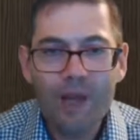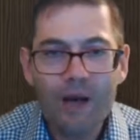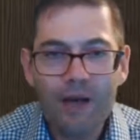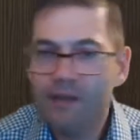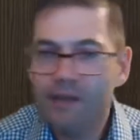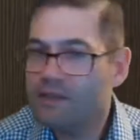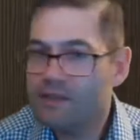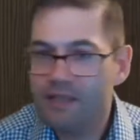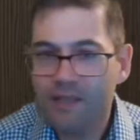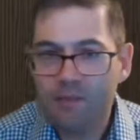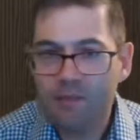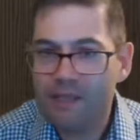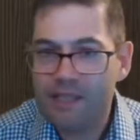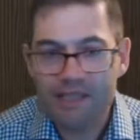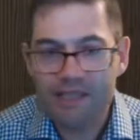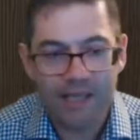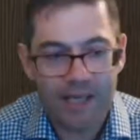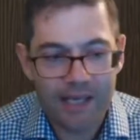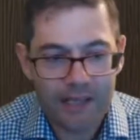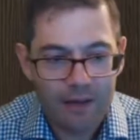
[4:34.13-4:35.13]
I could simply
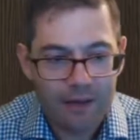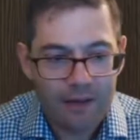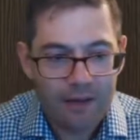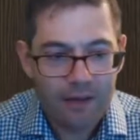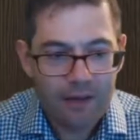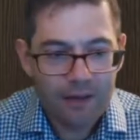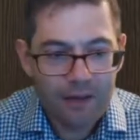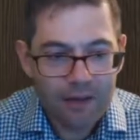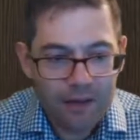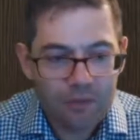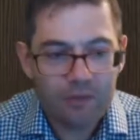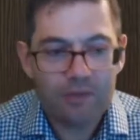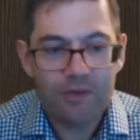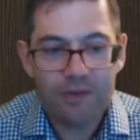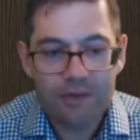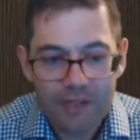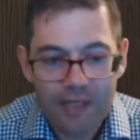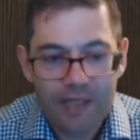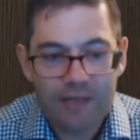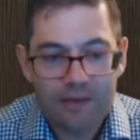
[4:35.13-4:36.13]
say, you're
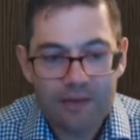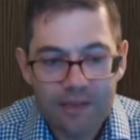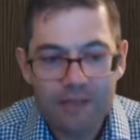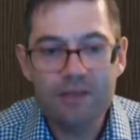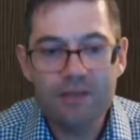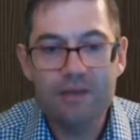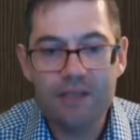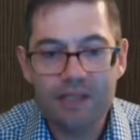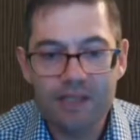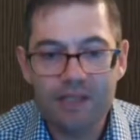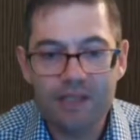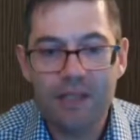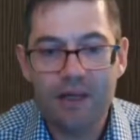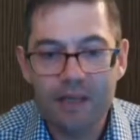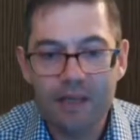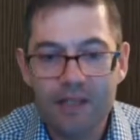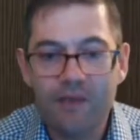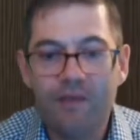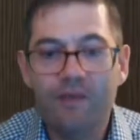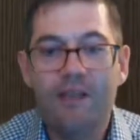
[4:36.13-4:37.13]
not allowed to use this
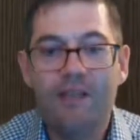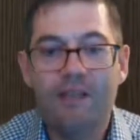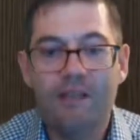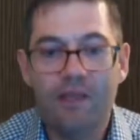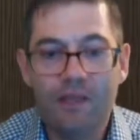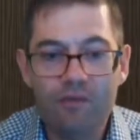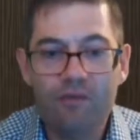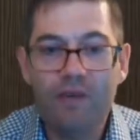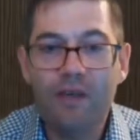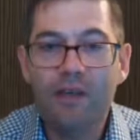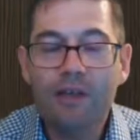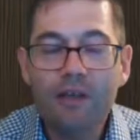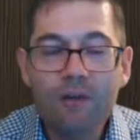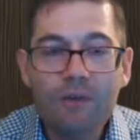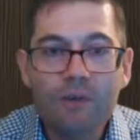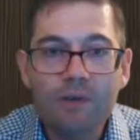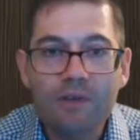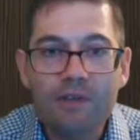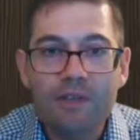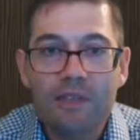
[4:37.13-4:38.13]
slide if there's no running
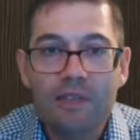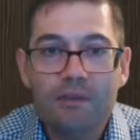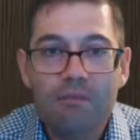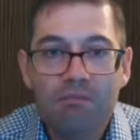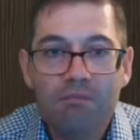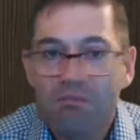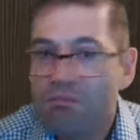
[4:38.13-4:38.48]
water.